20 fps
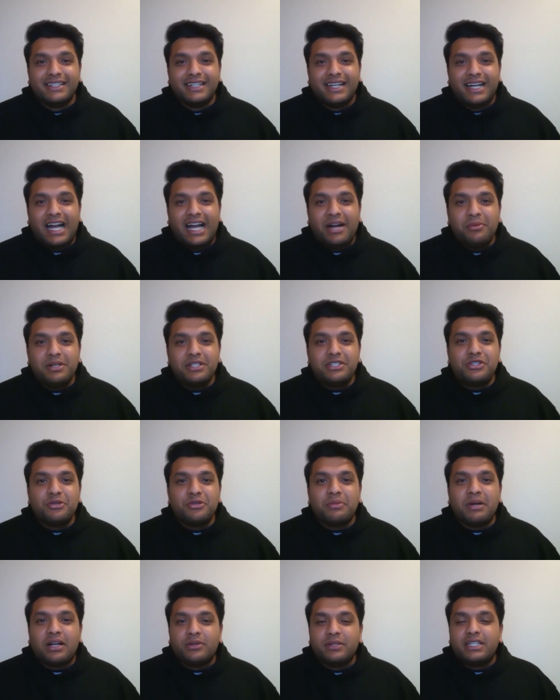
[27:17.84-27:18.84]
how about you
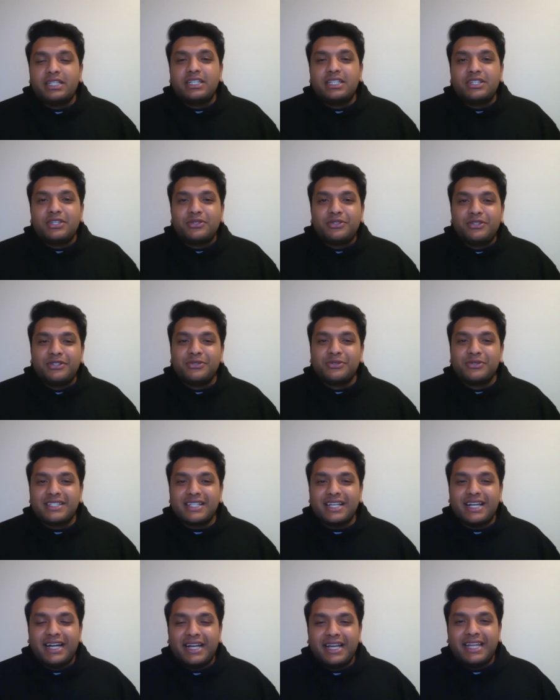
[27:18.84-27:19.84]
Bawi? did you use
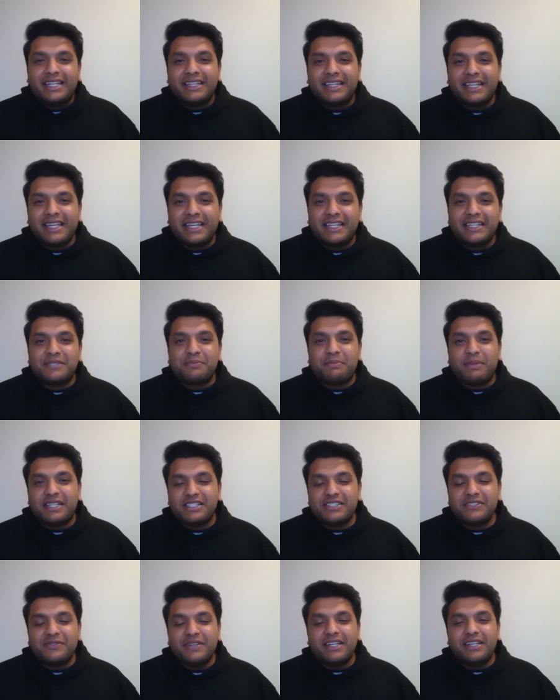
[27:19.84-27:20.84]
uh, anything in
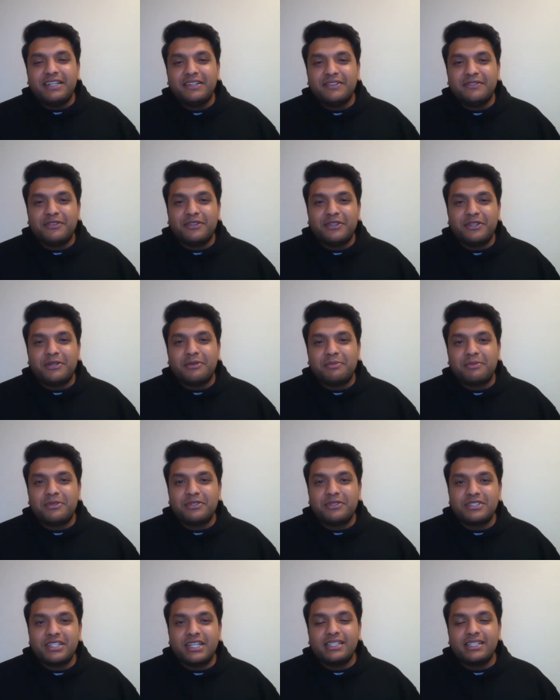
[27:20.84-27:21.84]
specific for your
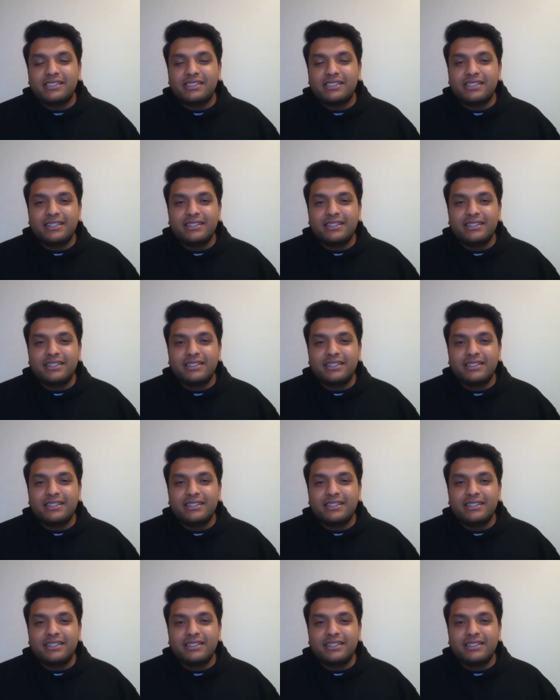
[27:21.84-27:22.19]
project?